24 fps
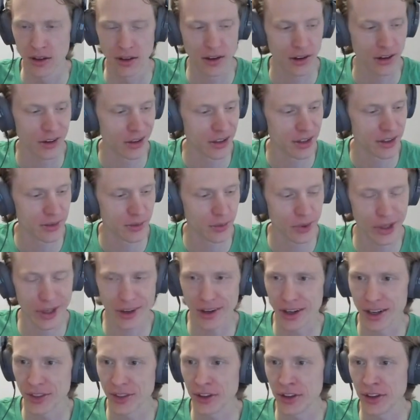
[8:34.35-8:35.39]
All right, we
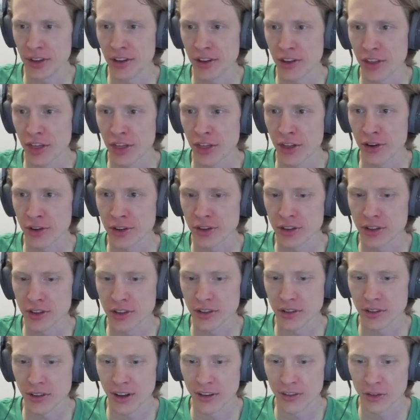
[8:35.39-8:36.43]
are at the
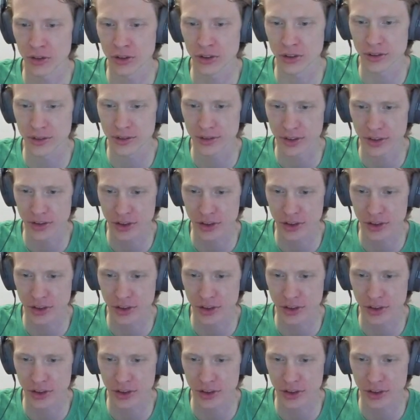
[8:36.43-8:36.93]
3rd level.